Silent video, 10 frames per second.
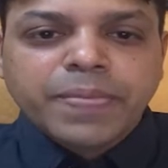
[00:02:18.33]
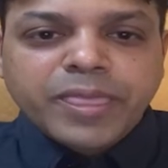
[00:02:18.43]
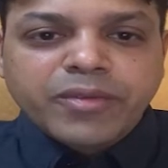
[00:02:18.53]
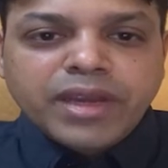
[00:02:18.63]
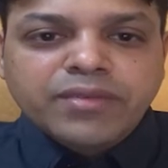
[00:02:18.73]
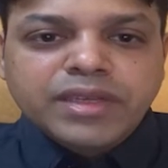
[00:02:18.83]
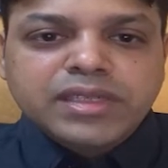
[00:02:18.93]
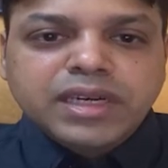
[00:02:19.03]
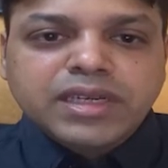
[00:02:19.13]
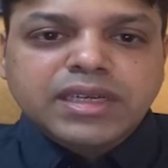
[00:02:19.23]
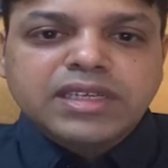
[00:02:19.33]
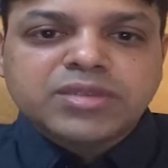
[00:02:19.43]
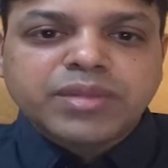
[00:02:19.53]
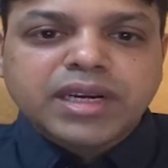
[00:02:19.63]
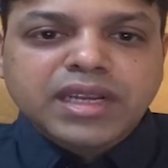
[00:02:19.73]
when we started
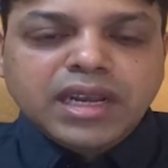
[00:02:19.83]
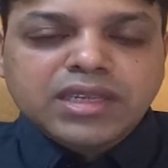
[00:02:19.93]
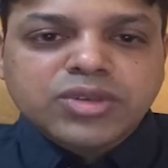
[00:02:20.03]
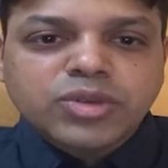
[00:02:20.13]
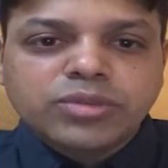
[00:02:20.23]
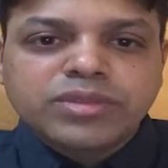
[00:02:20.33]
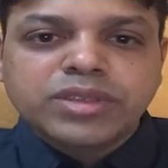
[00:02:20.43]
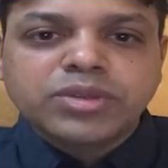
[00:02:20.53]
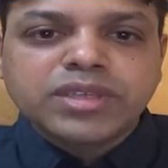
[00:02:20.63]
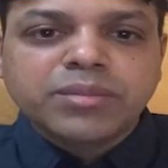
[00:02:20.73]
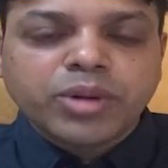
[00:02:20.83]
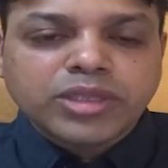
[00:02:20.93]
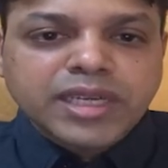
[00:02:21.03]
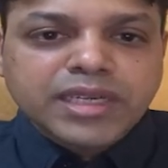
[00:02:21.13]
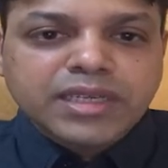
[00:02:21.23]
smart classrooms using
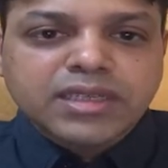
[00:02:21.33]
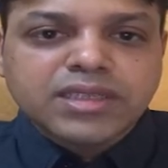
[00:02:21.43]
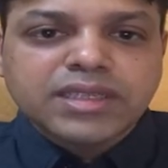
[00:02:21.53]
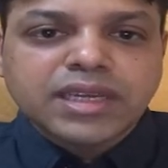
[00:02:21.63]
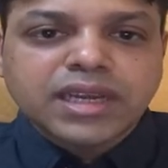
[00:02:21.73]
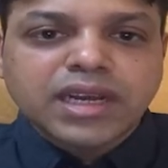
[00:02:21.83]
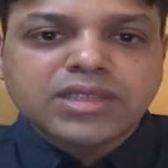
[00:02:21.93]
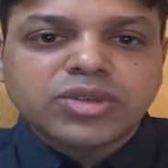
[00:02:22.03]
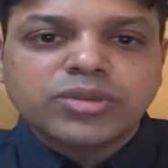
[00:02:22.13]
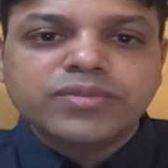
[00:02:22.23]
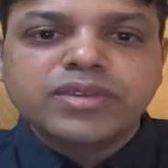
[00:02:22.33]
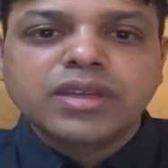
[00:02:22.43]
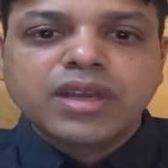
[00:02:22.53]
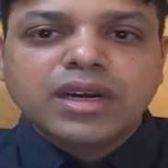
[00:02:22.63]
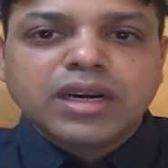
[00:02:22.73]
projectors in the classrooms
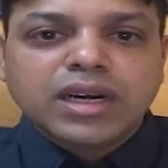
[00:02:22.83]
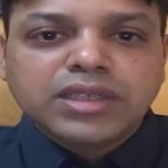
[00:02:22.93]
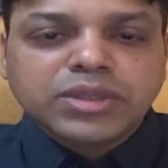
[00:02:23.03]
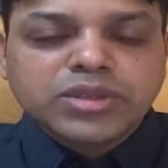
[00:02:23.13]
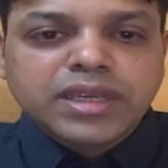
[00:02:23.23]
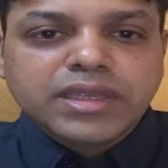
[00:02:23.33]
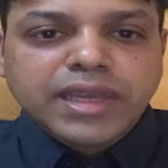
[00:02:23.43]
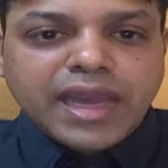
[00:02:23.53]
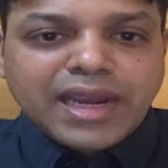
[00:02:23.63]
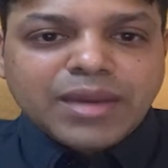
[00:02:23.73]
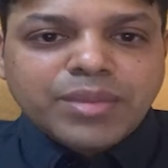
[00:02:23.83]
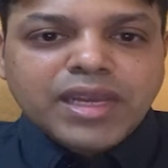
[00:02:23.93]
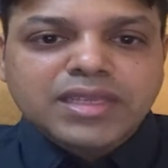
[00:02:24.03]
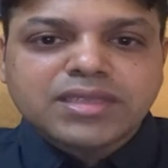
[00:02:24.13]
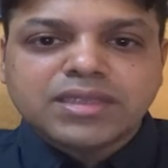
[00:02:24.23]
uh, using the
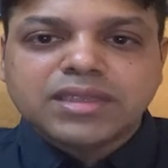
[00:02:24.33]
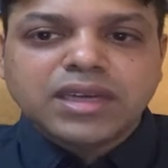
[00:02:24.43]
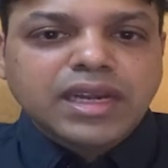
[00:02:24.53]
LMS uh,